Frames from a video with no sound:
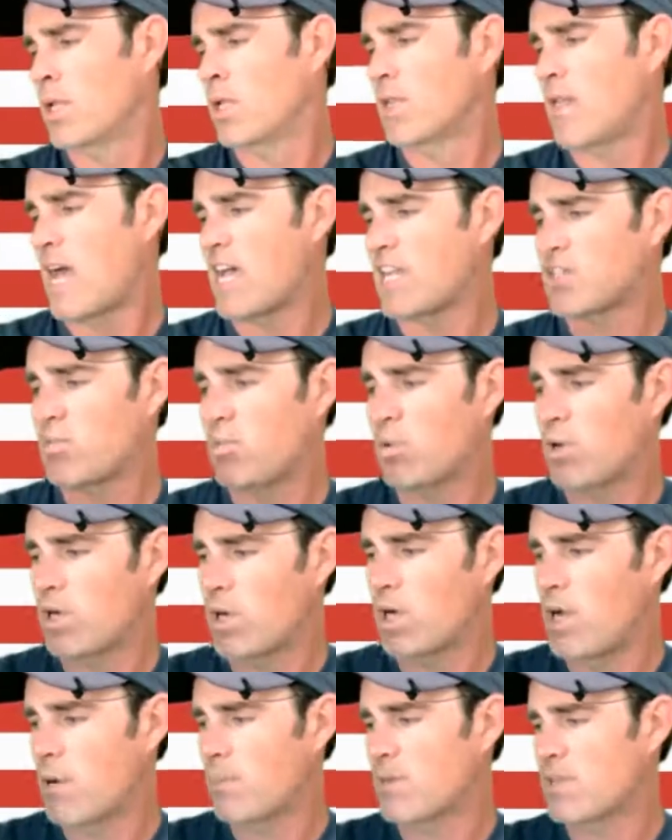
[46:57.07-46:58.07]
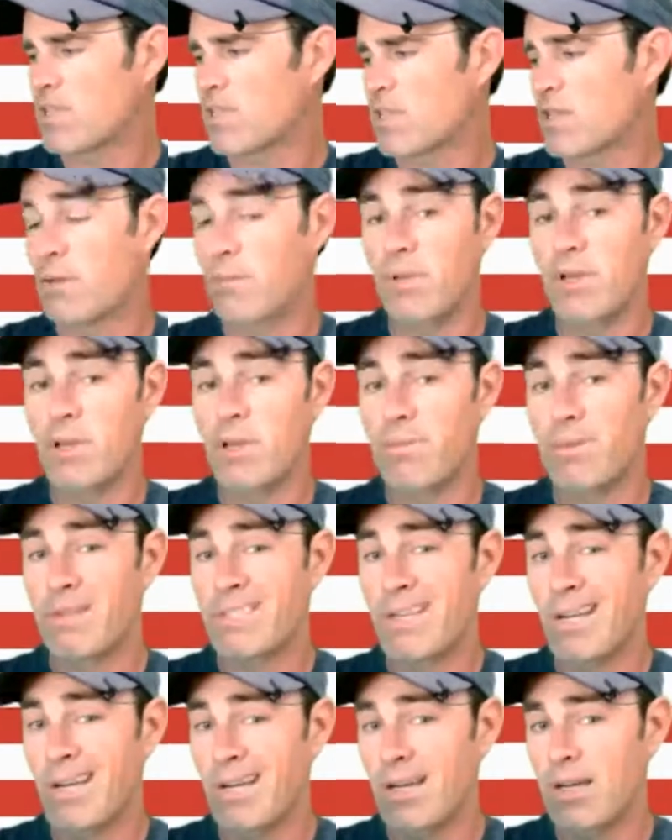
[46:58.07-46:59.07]
Last one up is
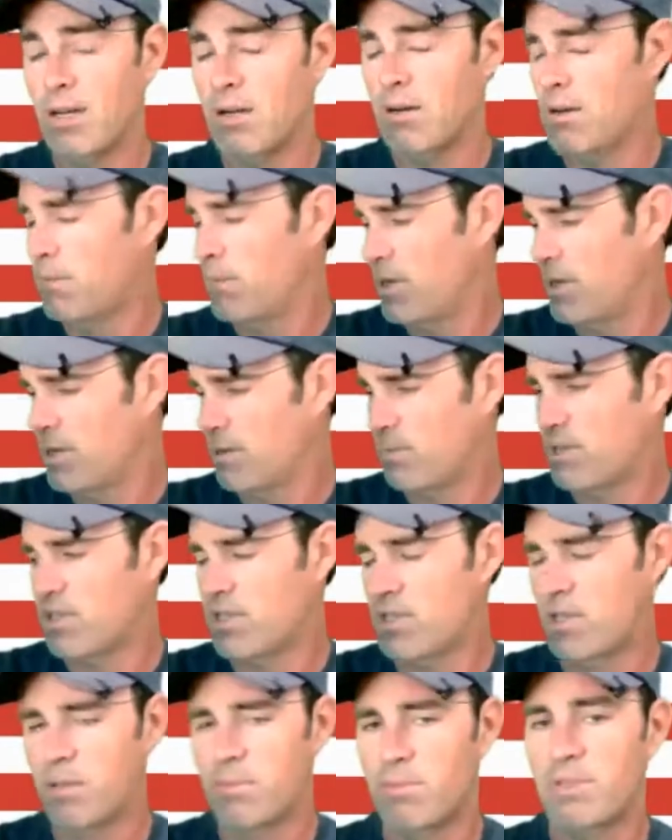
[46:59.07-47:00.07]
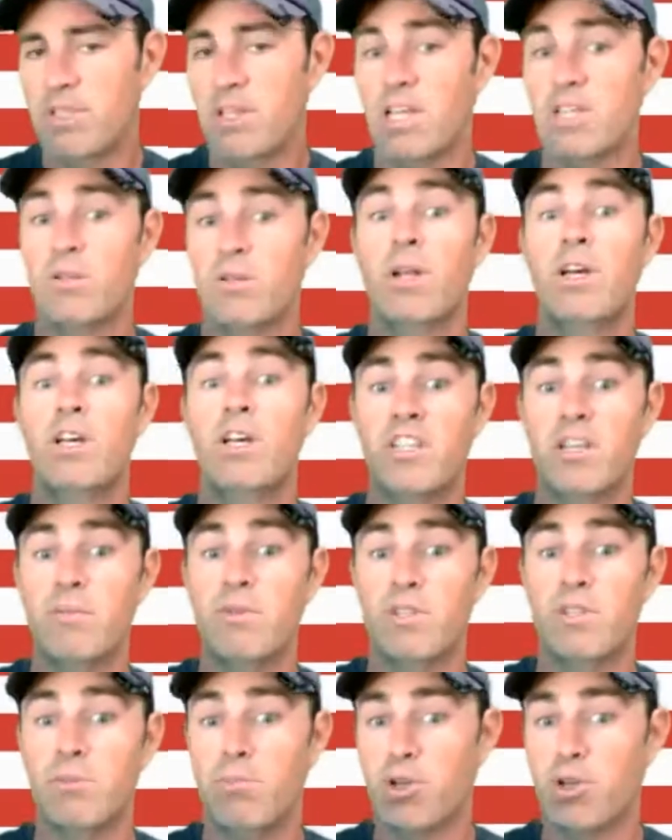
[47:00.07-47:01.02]
we just did there's going to be some